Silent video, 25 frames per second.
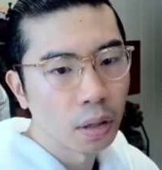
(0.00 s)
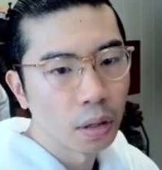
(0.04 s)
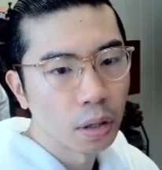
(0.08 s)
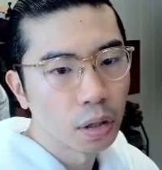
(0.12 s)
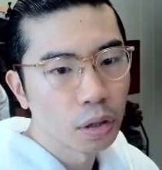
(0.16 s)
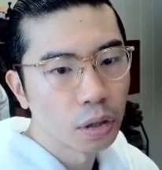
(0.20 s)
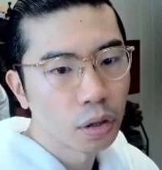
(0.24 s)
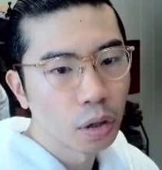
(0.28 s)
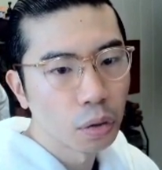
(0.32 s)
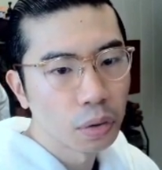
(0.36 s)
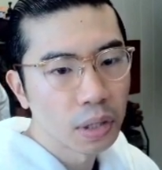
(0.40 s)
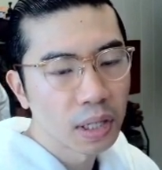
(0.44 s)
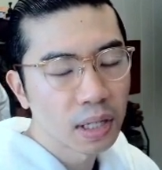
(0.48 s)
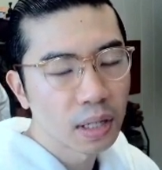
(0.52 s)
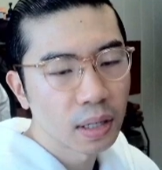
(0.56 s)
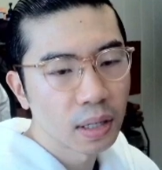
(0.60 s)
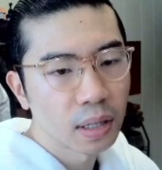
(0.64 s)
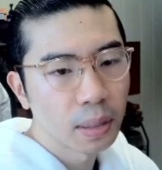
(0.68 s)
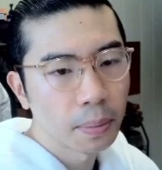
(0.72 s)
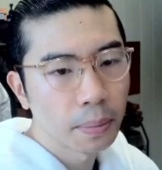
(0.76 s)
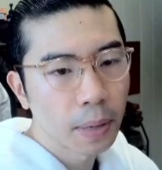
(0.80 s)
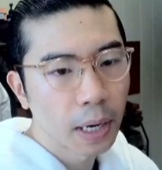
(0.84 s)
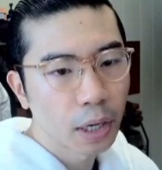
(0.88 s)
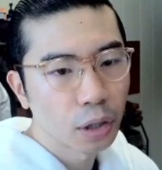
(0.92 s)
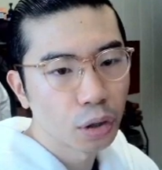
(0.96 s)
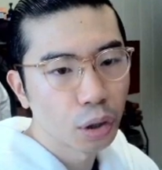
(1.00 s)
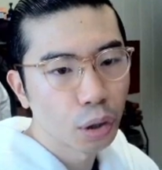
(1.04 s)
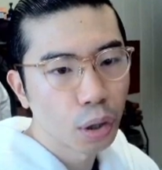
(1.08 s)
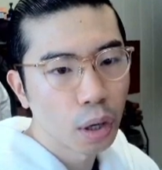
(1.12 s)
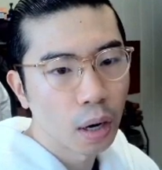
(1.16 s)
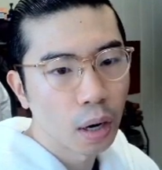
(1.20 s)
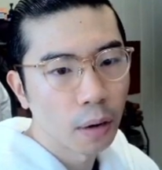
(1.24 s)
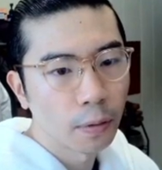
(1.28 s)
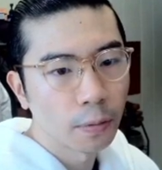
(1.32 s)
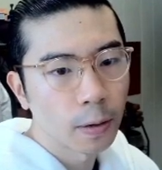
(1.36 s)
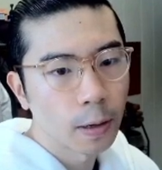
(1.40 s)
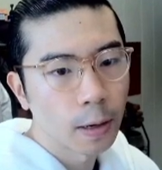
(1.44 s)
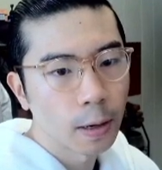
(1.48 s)
So this is a picture
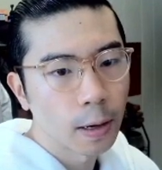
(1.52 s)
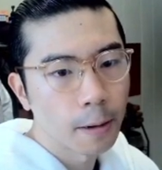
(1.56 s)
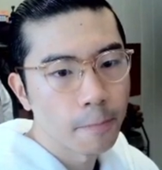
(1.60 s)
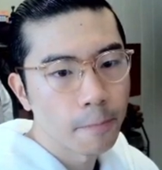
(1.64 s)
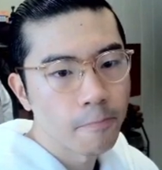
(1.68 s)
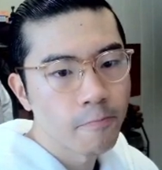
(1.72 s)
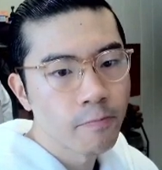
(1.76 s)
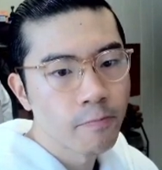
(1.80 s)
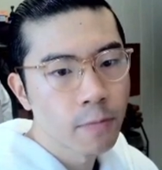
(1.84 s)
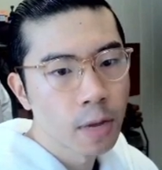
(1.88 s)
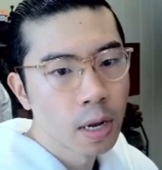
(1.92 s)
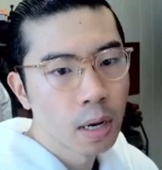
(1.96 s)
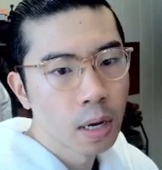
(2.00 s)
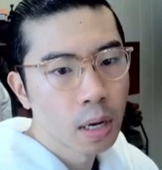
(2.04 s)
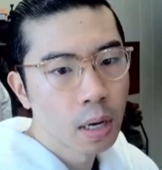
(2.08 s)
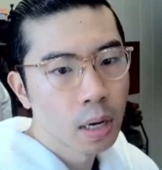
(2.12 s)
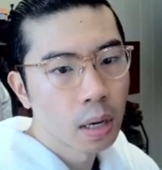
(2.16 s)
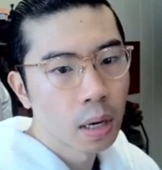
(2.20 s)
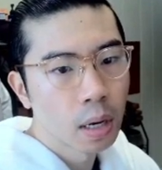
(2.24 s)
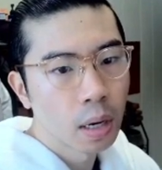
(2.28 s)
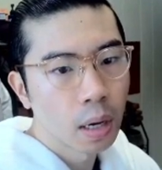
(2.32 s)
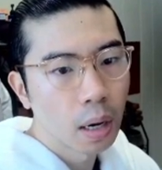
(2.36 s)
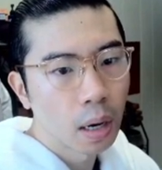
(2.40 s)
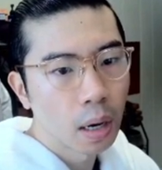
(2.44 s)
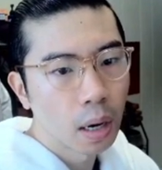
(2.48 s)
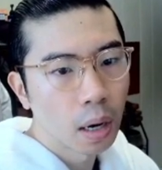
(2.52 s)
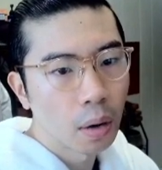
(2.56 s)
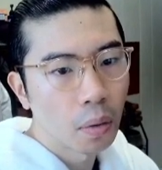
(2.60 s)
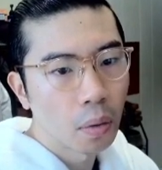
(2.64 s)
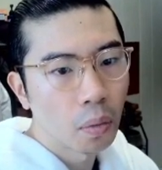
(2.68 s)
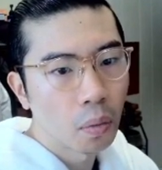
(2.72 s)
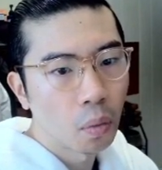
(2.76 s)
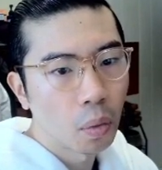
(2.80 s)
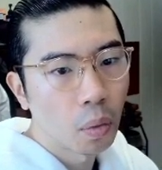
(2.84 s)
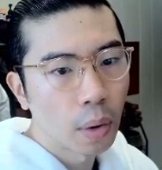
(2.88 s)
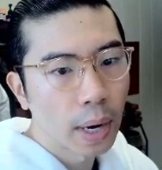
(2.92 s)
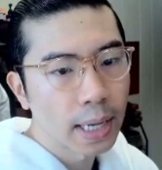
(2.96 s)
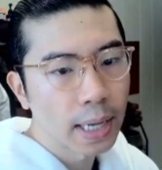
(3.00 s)
of a
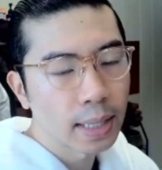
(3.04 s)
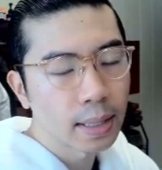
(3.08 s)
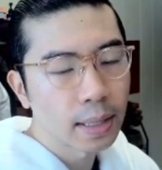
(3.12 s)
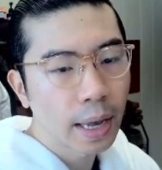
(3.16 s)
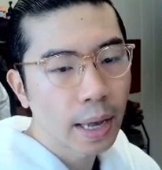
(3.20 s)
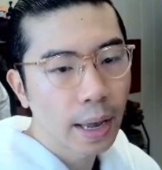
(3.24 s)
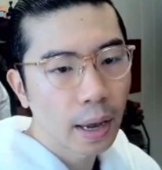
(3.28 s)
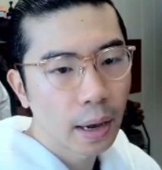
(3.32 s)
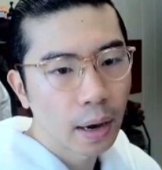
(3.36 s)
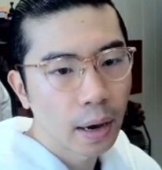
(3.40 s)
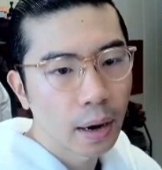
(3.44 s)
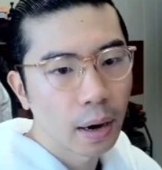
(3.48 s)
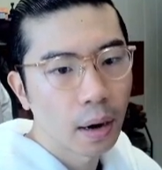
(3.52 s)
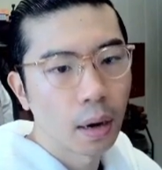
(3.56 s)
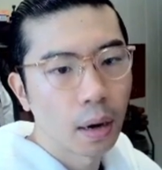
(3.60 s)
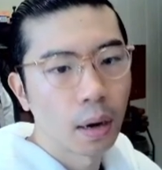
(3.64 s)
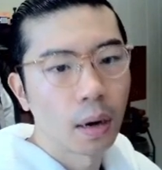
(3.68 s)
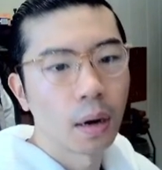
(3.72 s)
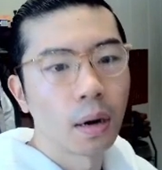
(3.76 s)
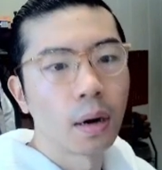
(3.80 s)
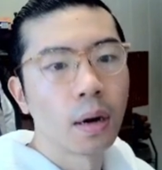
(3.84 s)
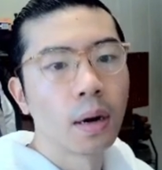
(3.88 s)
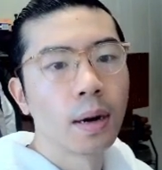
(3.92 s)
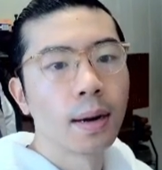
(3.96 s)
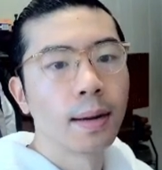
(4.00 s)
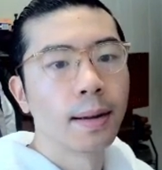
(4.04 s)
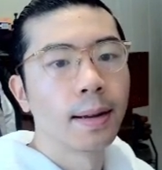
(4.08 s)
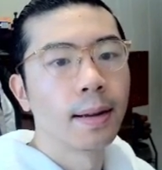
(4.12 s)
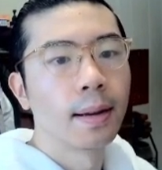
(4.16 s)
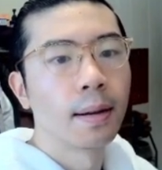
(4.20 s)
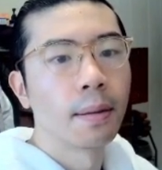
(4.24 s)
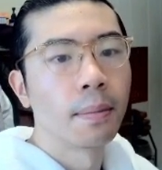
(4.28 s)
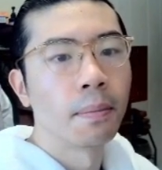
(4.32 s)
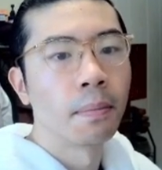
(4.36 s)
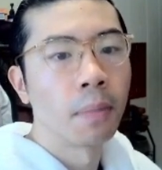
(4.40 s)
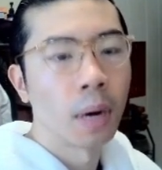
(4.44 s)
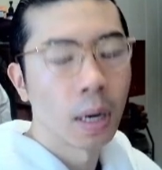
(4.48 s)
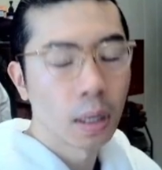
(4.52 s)
white hair
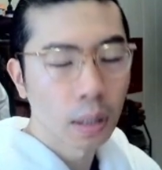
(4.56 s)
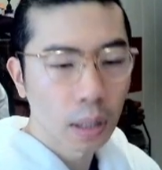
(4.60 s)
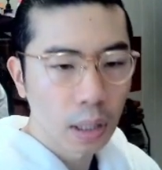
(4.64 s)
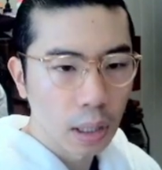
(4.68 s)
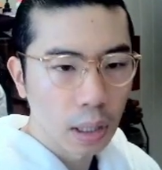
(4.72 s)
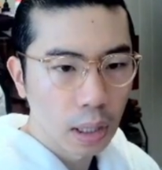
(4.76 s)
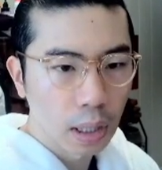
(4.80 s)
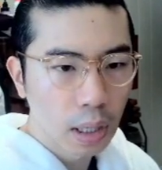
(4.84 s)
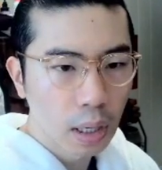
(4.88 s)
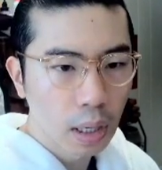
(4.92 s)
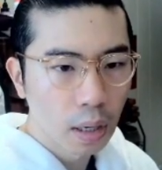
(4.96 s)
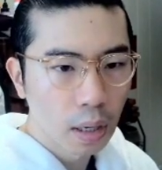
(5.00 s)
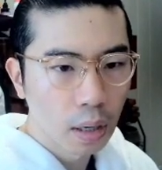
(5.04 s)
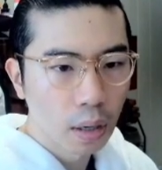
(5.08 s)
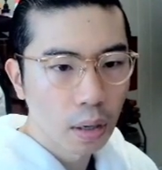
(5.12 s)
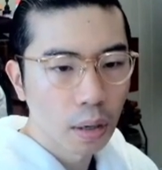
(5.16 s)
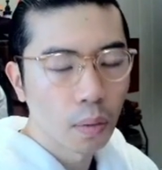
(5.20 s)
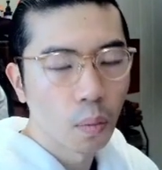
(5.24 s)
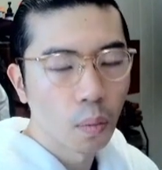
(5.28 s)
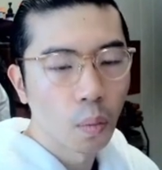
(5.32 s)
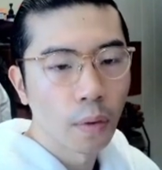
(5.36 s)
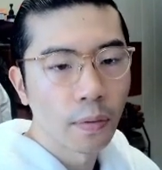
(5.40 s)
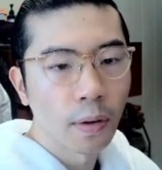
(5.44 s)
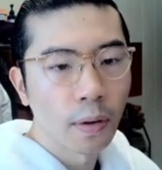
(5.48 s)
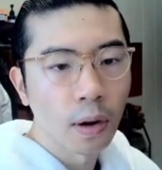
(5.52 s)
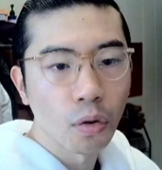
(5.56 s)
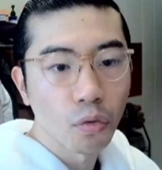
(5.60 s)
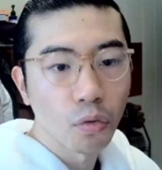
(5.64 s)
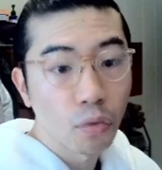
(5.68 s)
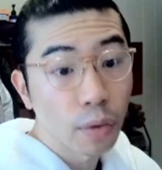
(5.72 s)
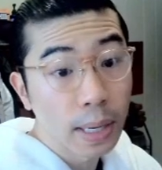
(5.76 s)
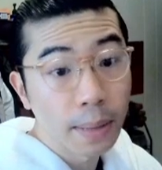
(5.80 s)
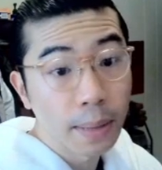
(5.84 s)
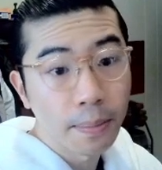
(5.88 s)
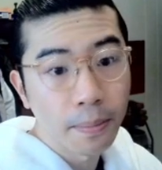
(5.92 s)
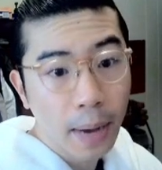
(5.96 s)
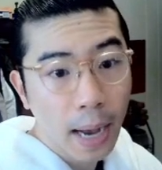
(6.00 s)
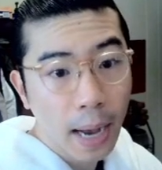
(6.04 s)
monkey with a
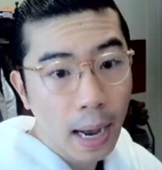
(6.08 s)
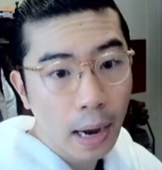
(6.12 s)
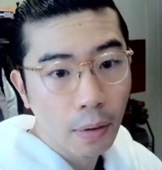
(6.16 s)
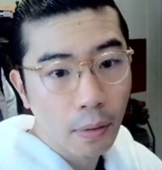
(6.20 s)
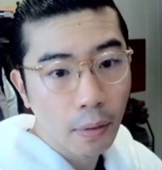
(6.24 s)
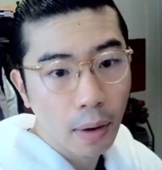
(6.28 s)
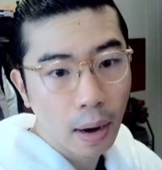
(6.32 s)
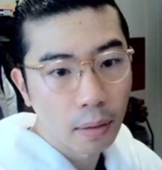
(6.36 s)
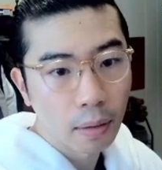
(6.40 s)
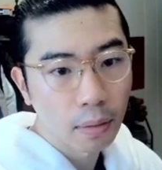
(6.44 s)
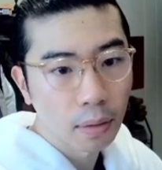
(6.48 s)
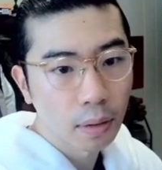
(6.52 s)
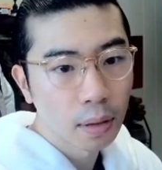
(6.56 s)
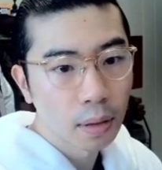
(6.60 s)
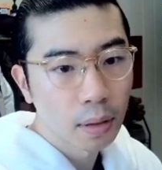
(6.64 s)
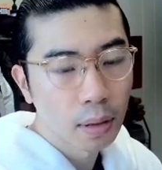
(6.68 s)
green background.